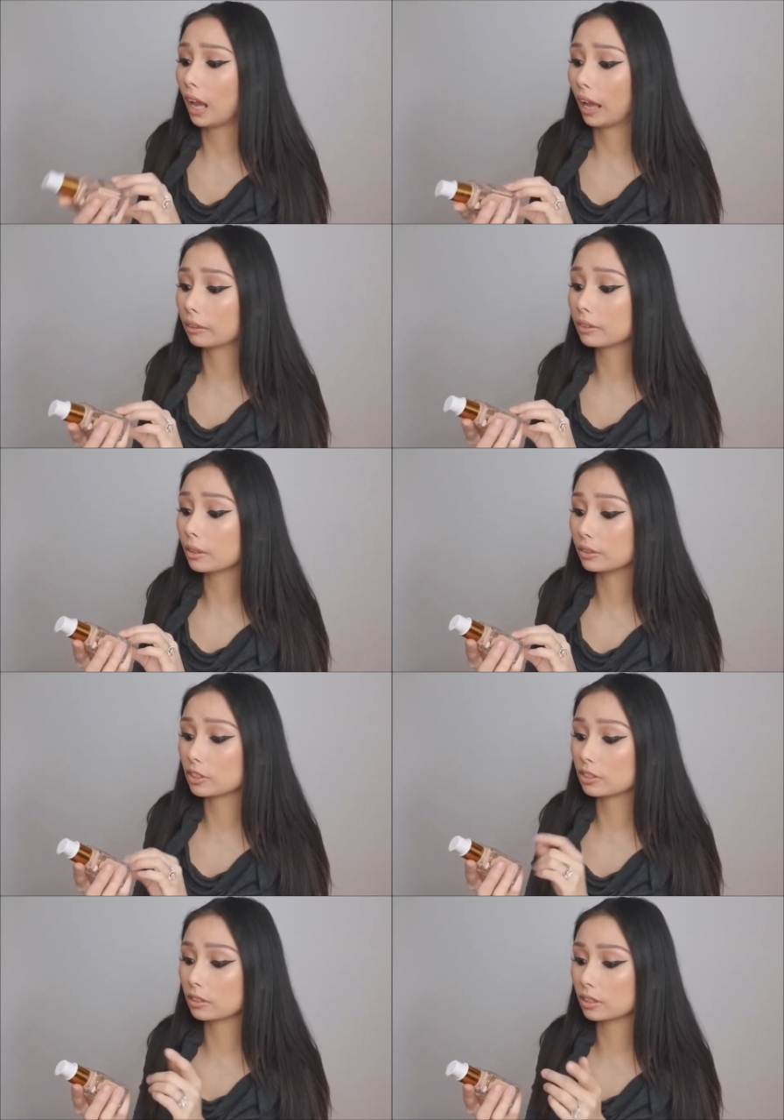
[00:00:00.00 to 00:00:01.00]
I don't know, it
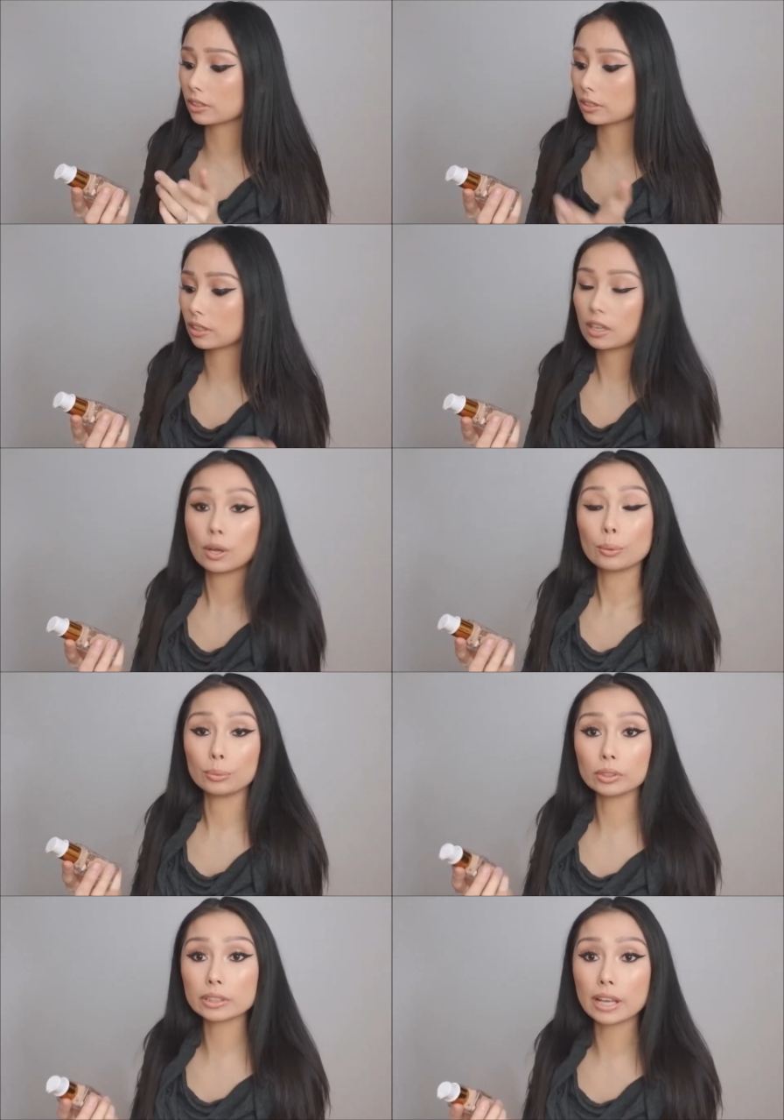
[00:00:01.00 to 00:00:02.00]
just looks
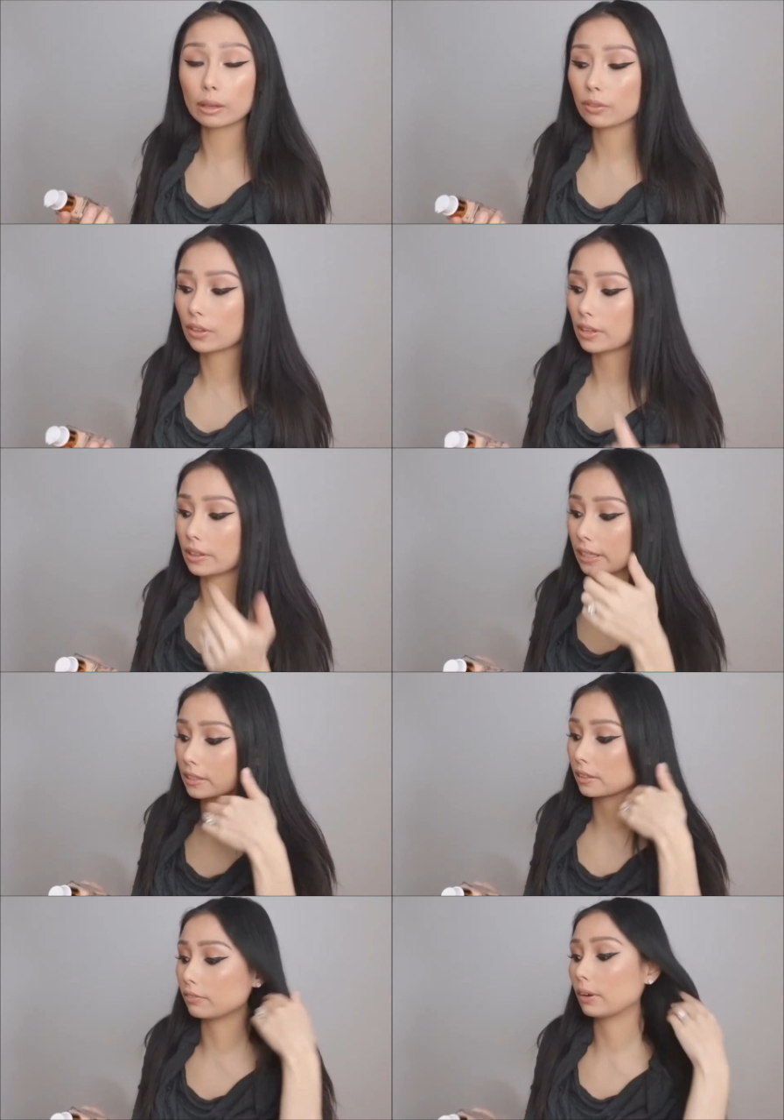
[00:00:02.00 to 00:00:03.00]
really healthy. That's
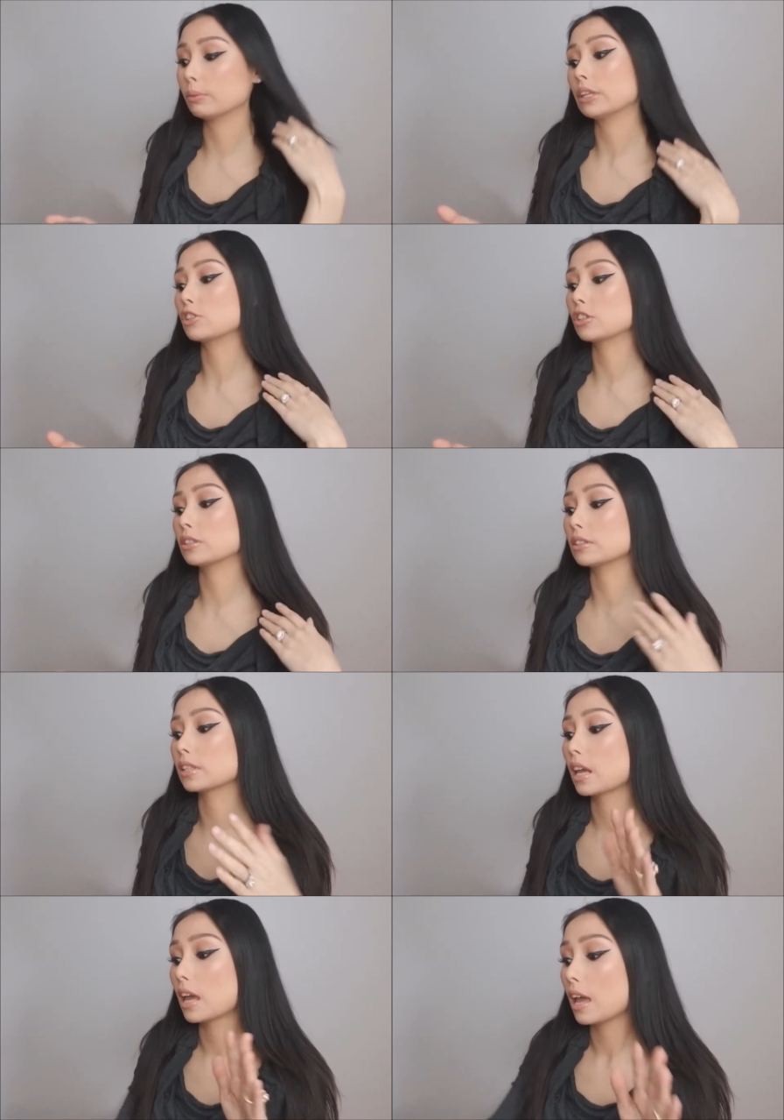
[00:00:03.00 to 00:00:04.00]
the foundations
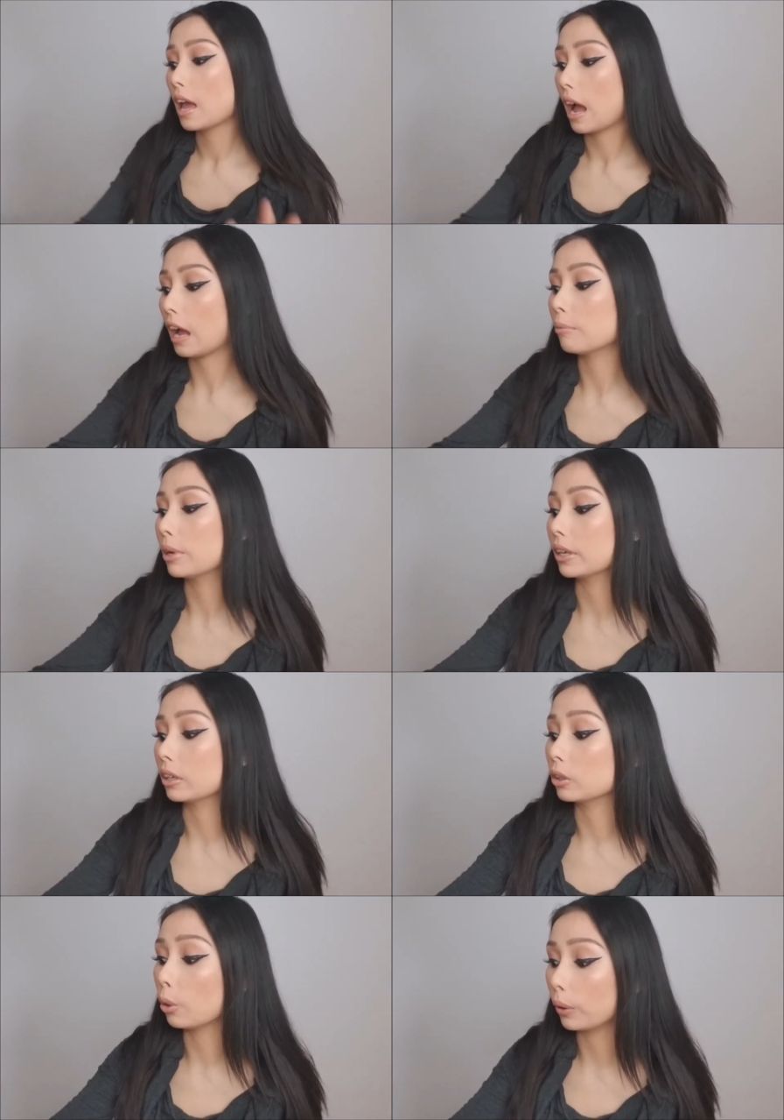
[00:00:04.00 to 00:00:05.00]
I've been
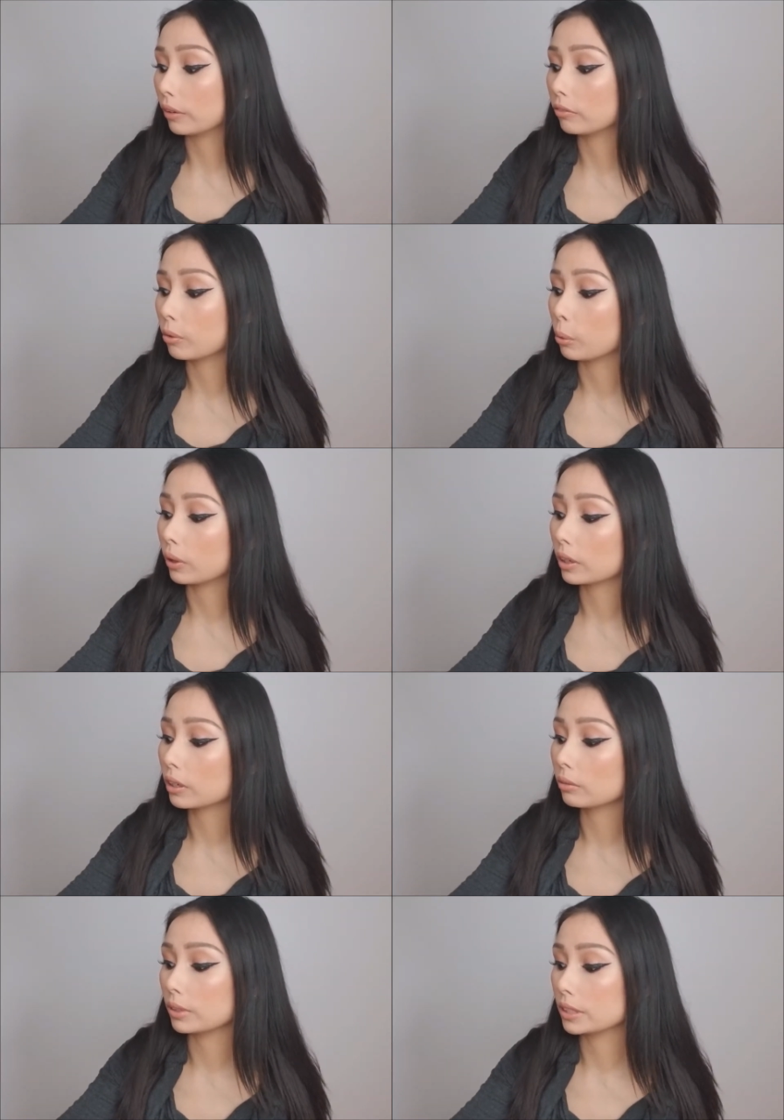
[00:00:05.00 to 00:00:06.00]
going for
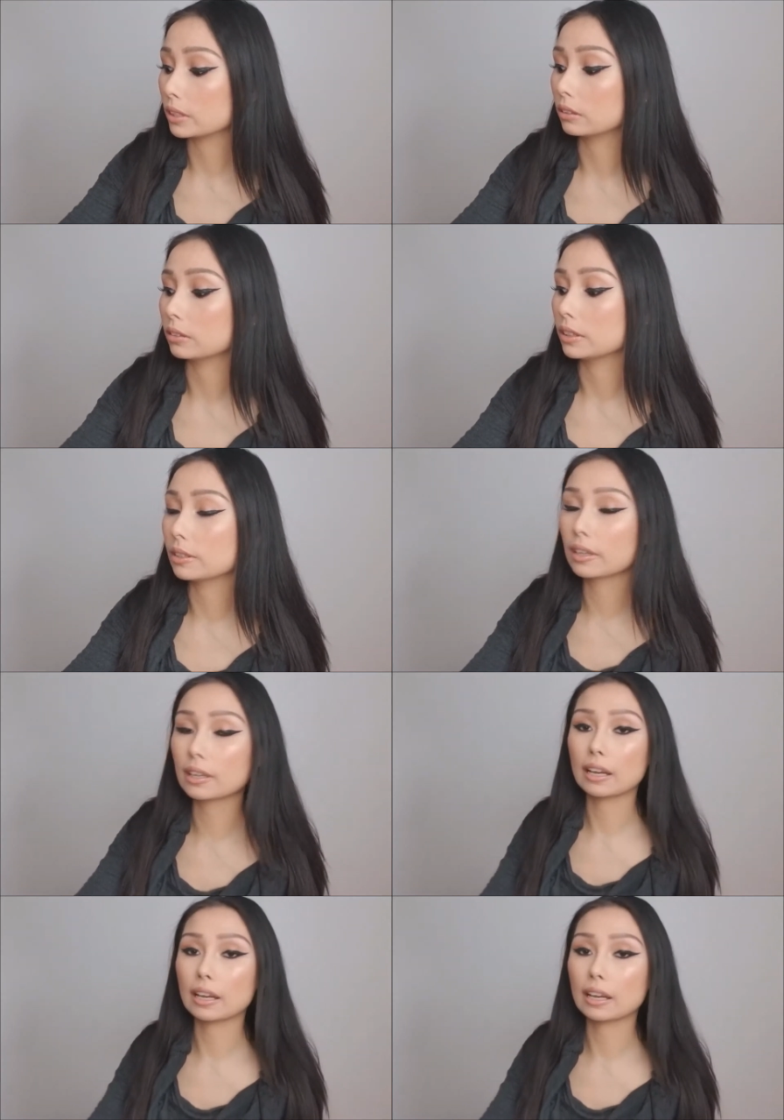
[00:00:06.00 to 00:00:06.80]
recently.